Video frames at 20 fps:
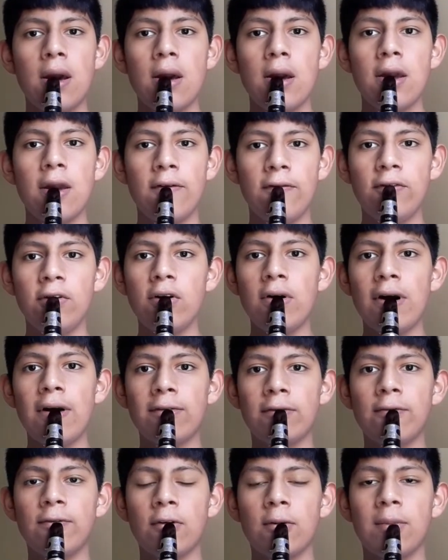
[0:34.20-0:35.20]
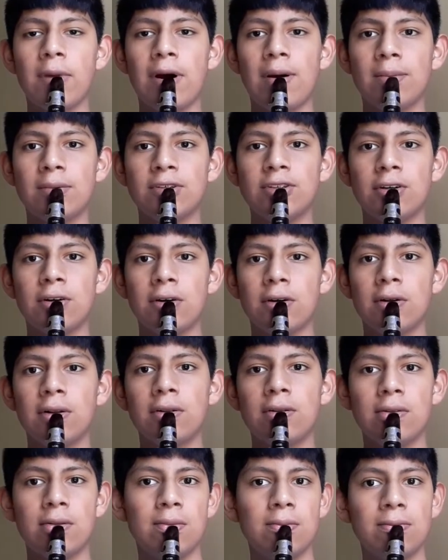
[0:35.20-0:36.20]
If you don't have a firm embouchure,
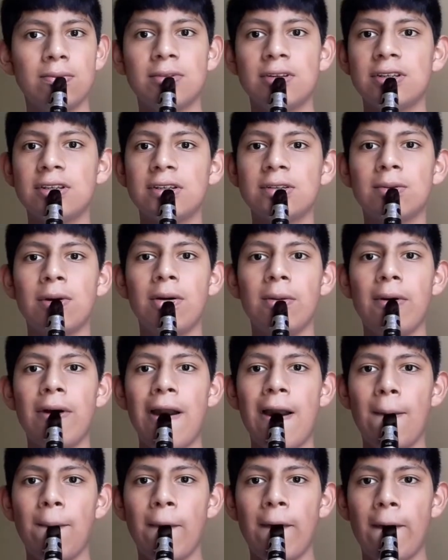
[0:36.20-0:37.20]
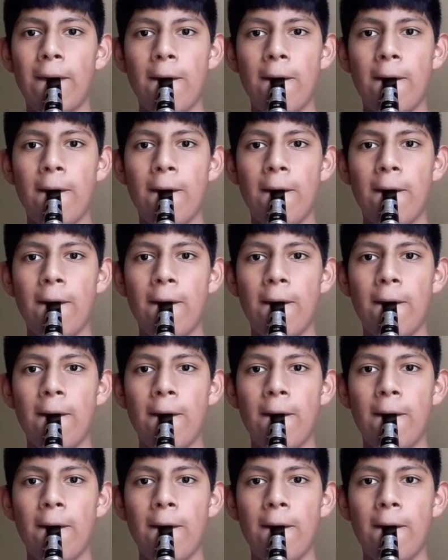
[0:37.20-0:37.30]
this is what will happen.